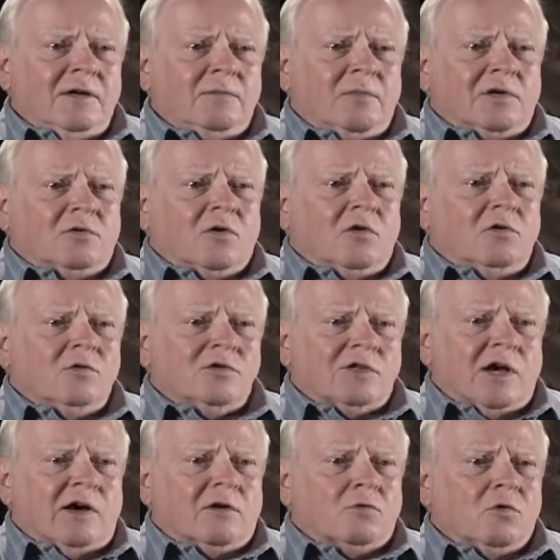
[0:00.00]
patrols
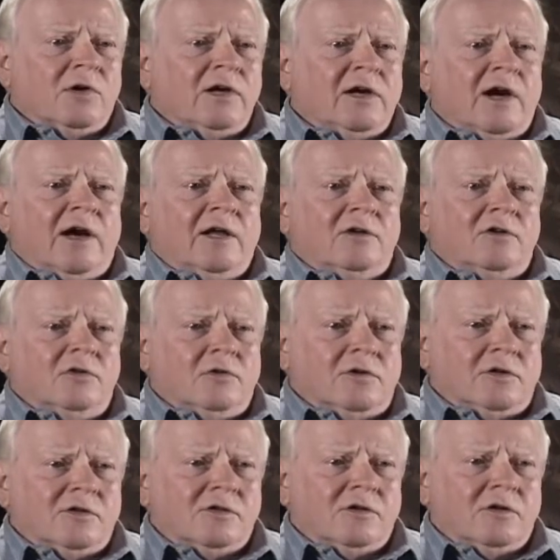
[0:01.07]
out, recon
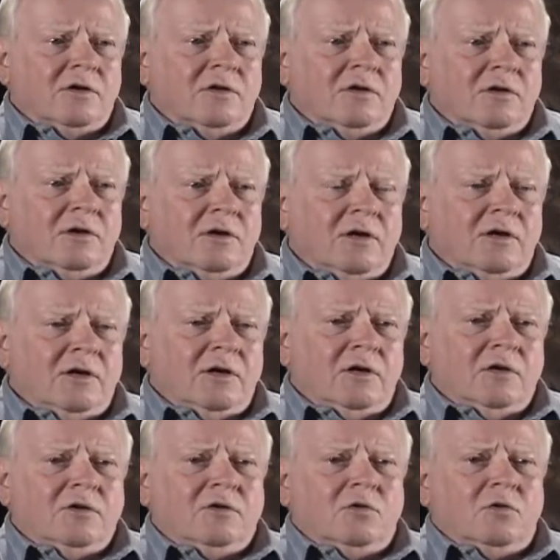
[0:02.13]
units,
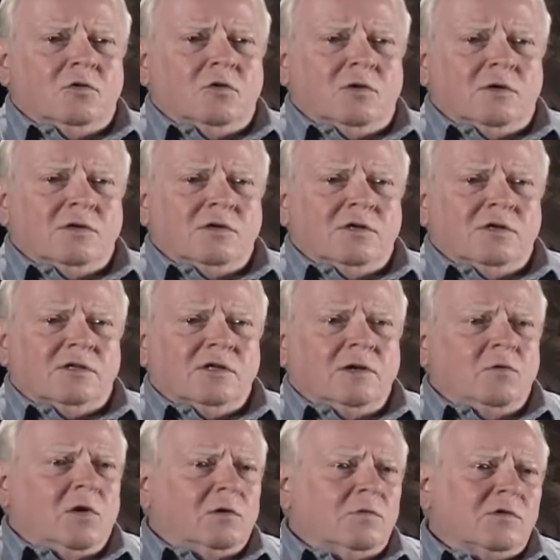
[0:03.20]
to see
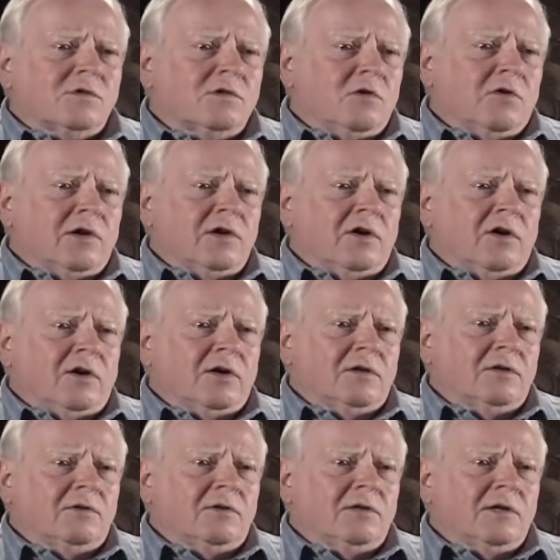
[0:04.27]
what was going
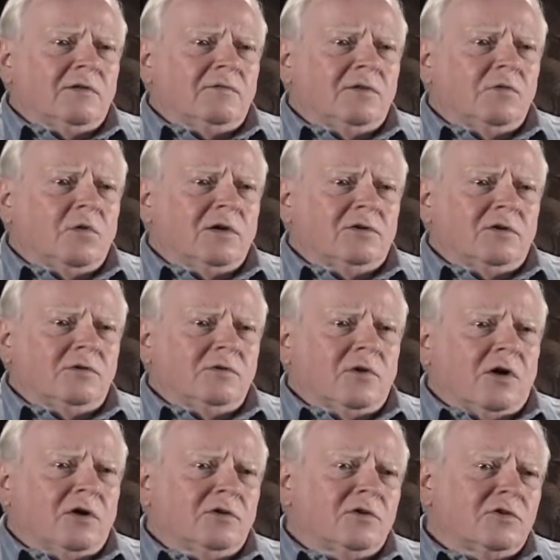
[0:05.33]
on if you went
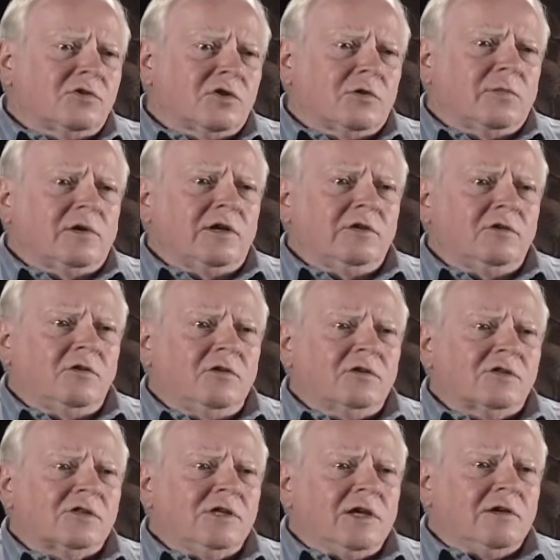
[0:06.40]
on to Germany, to the
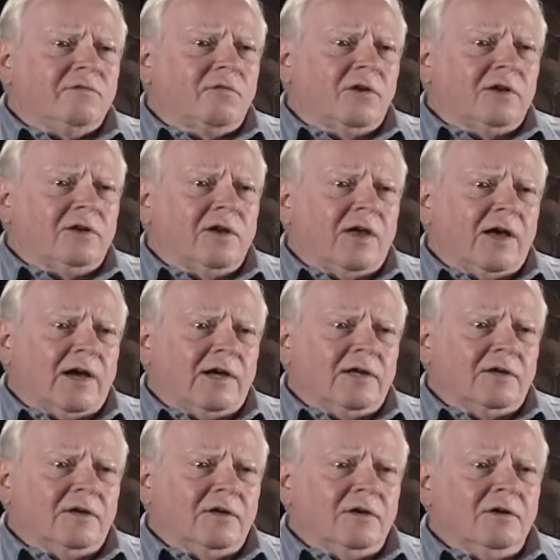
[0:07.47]
Siegfried
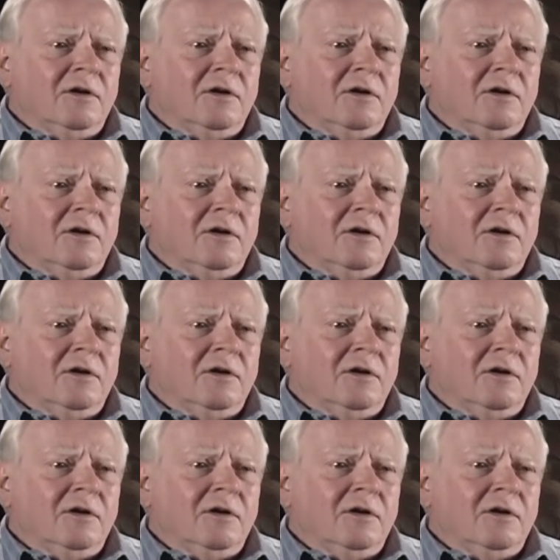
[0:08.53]
Line,